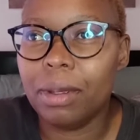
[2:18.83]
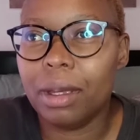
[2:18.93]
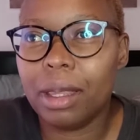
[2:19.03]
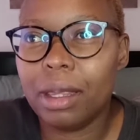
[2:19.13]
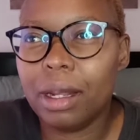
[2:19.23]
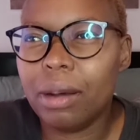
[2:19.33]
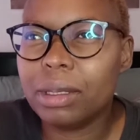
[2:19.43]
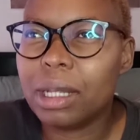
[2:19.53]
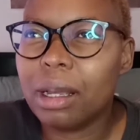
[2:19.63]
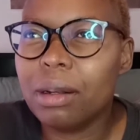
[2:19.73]
And then I was
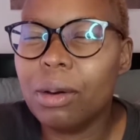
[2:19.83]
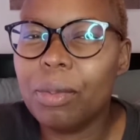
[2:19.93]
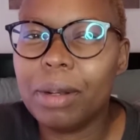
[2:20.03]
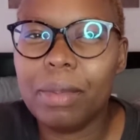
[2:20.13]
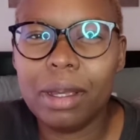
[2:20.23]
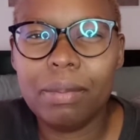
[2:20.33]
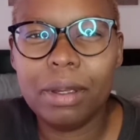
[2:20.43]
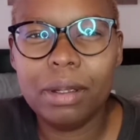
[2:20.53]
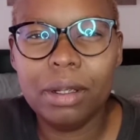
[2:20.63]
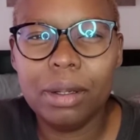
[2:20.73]
like, no, but
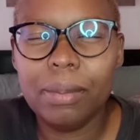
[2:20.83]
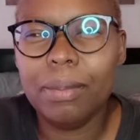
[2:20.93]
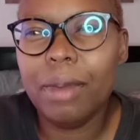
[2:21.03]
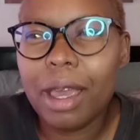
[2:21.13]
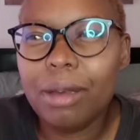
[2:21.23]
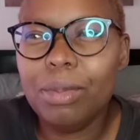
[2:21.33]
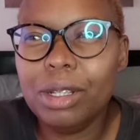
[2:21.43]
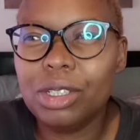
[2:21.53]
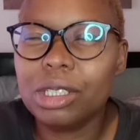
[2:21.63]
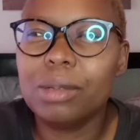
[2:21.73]
maybe,
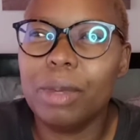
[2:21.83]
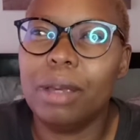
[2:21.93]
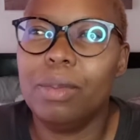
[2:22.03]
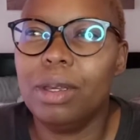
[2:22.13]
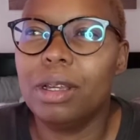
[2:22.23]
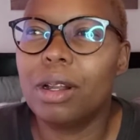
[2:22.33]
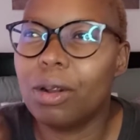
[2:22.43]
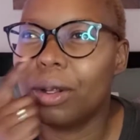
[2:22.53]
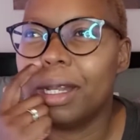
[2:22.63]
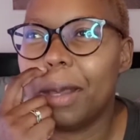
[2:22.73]
just maybe
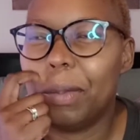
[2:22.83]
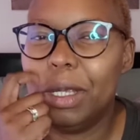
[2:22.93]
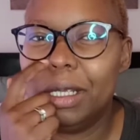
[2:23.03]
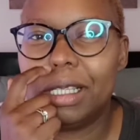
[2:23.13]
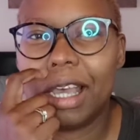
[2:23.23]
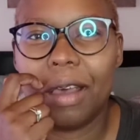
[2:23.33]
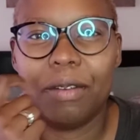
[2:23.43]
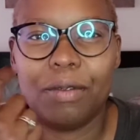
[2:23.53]
cloth nappies have,